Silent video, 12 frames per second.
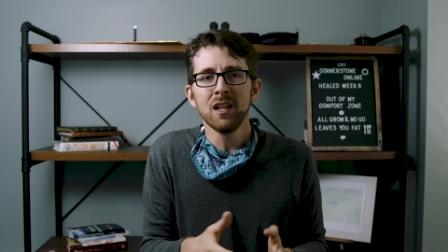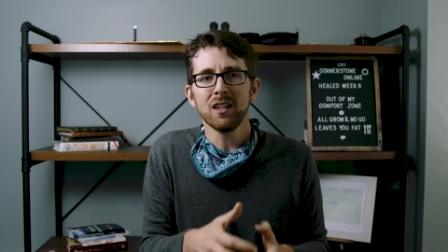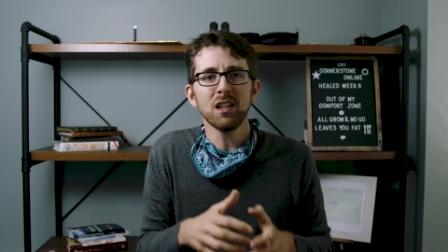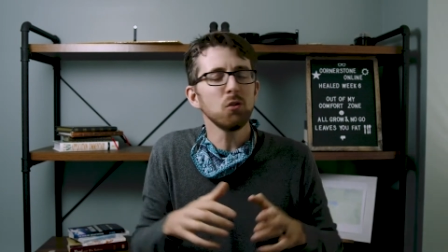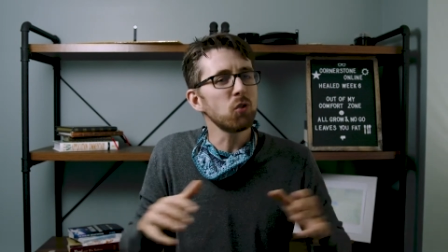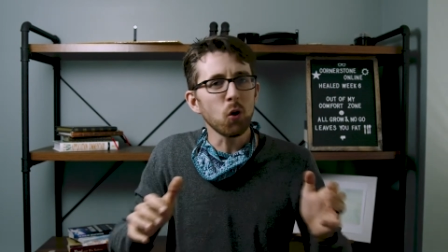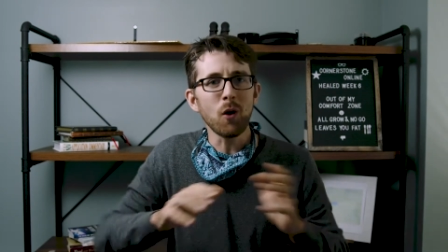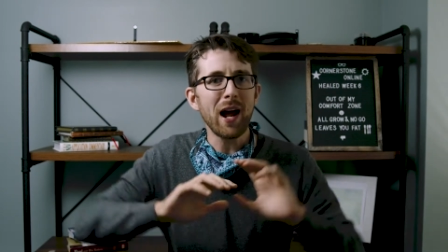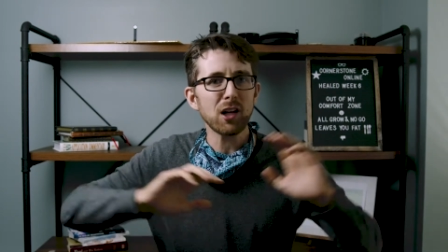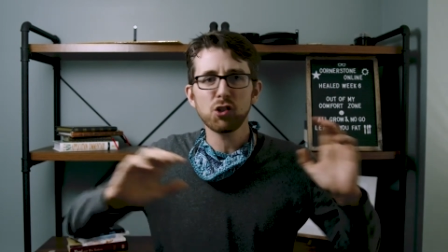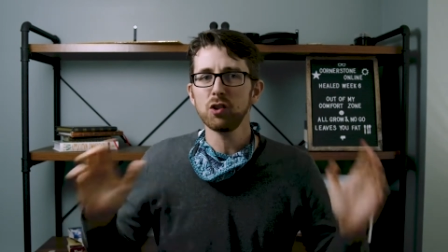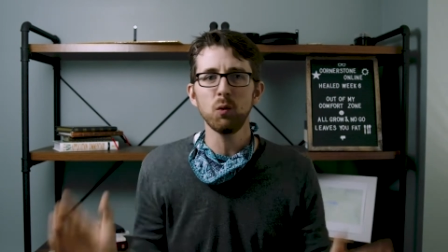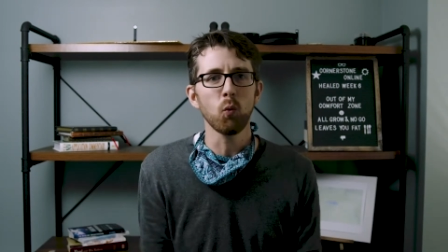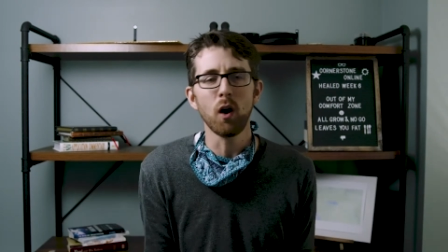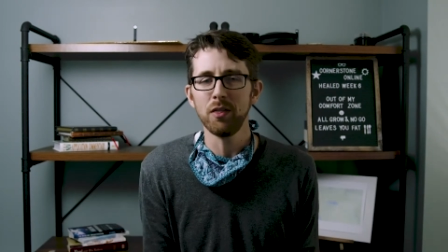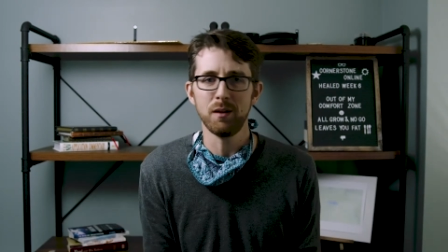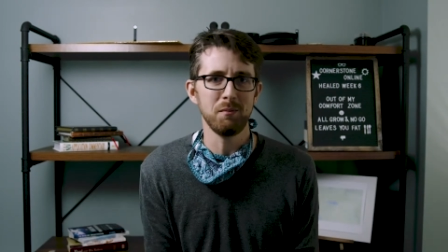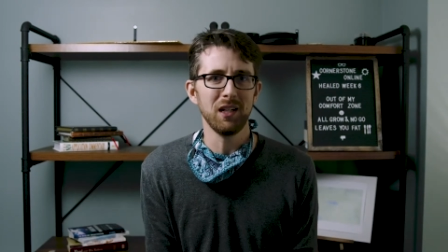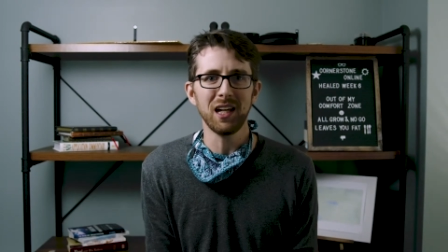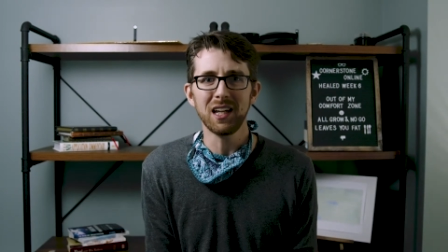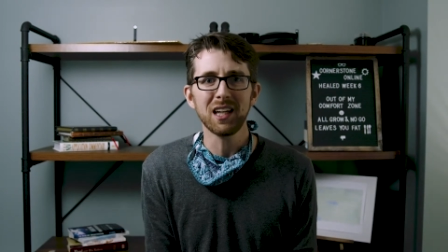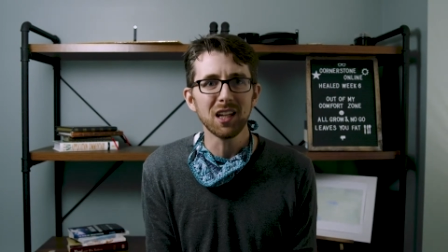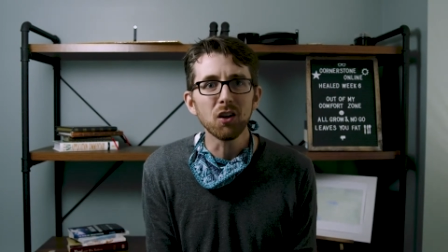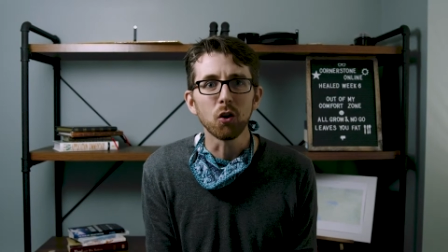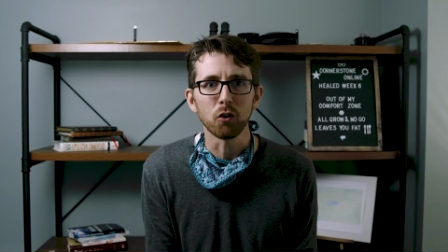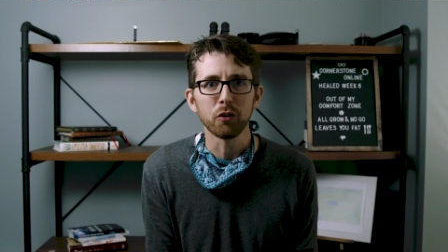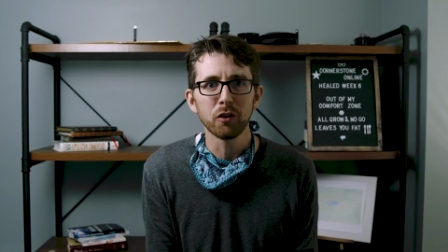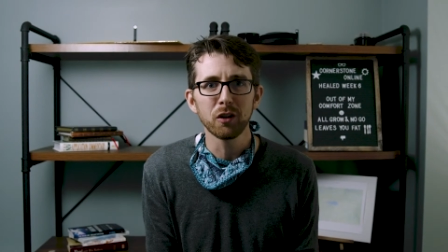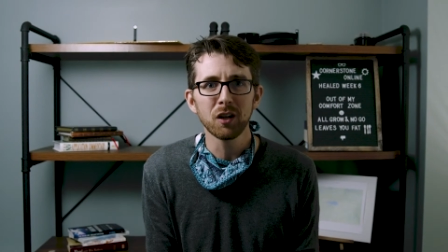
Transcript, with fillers: that you don't actually want them to get healed?